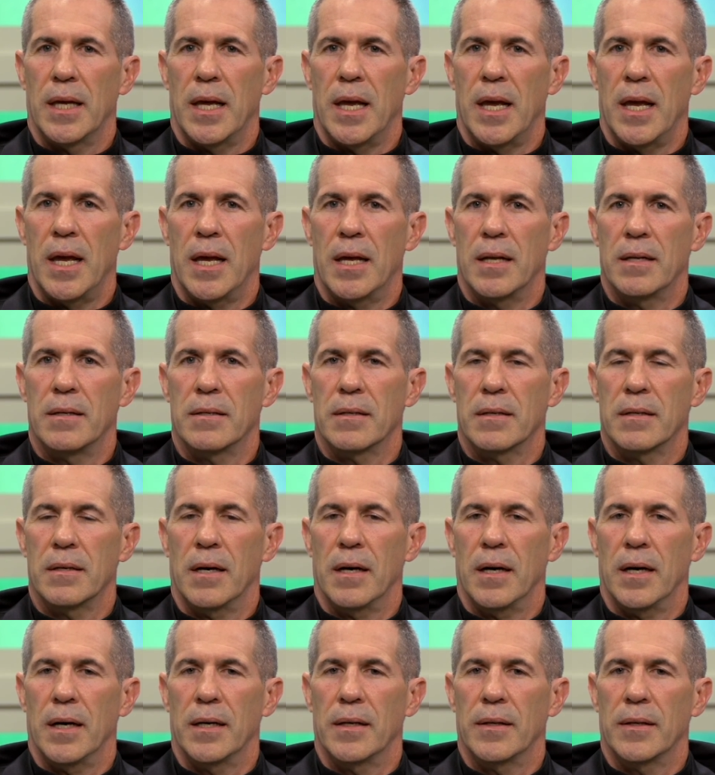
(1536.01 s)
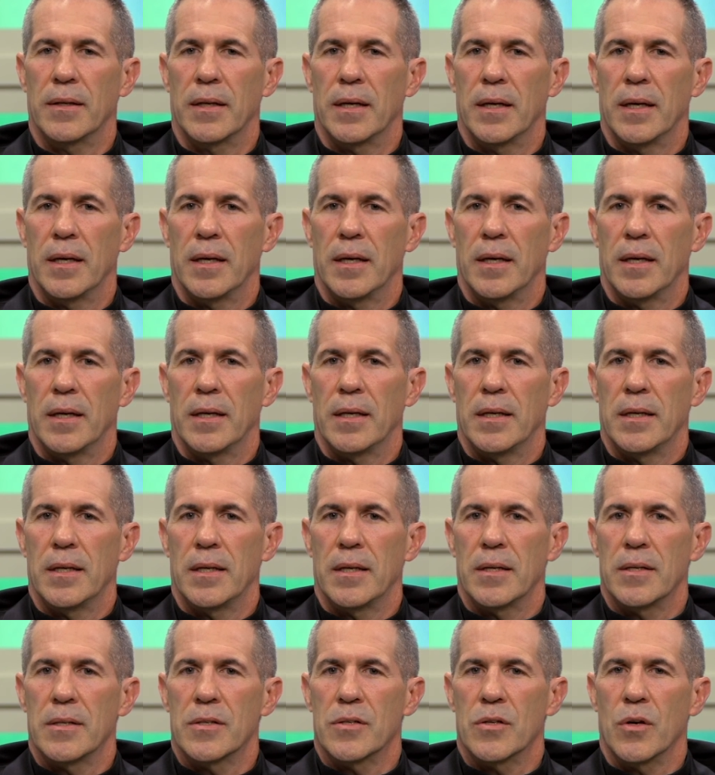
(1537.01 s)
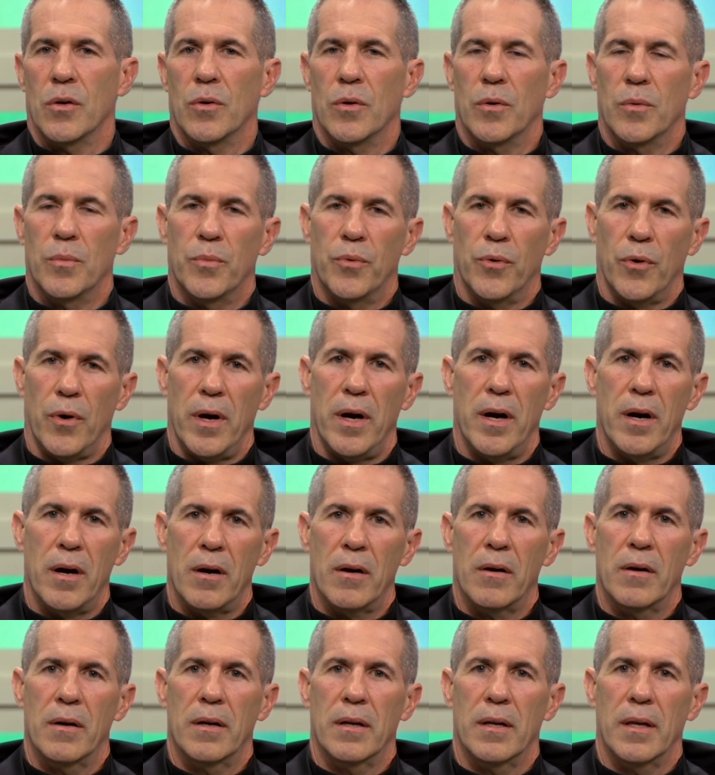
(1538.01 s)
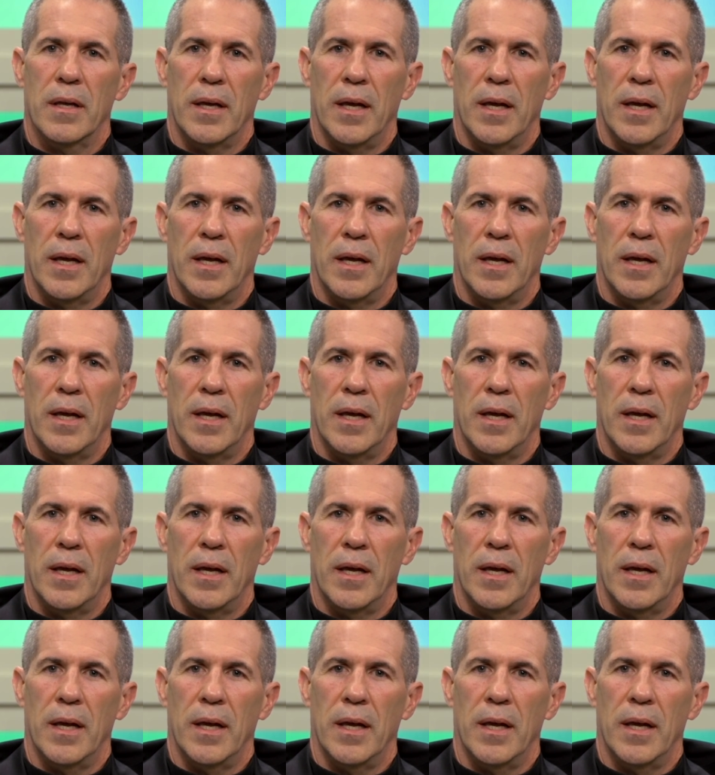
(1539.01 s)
And so prayer